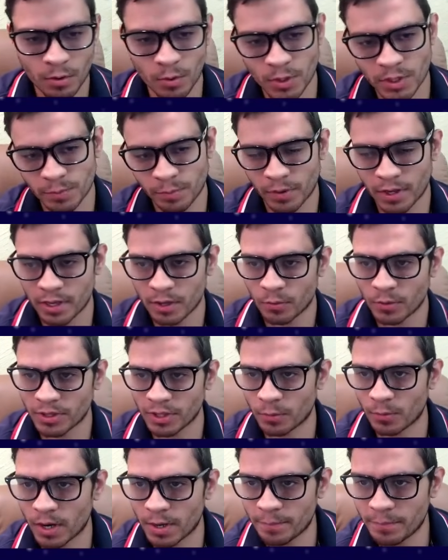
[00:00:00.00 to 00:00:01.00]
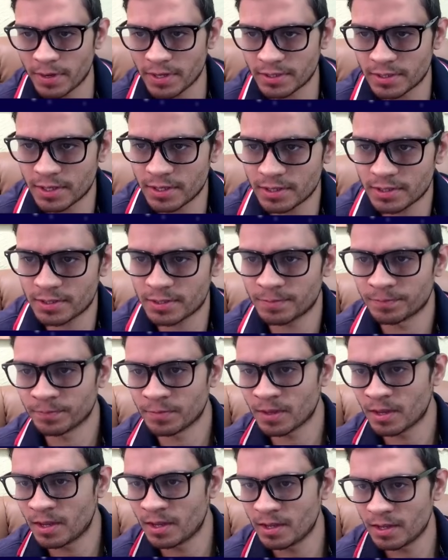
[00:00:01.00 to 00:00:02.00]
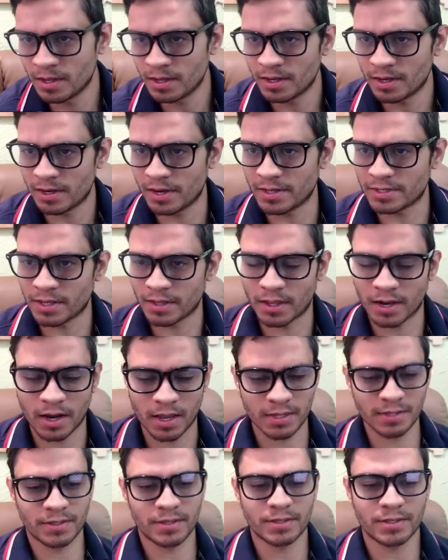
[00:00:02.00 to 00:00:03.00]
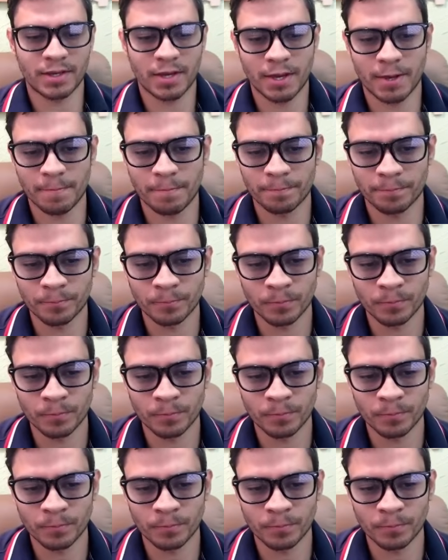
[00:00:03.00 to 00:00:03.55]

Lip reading: who's playing with the white pieces. Let's analyze this game.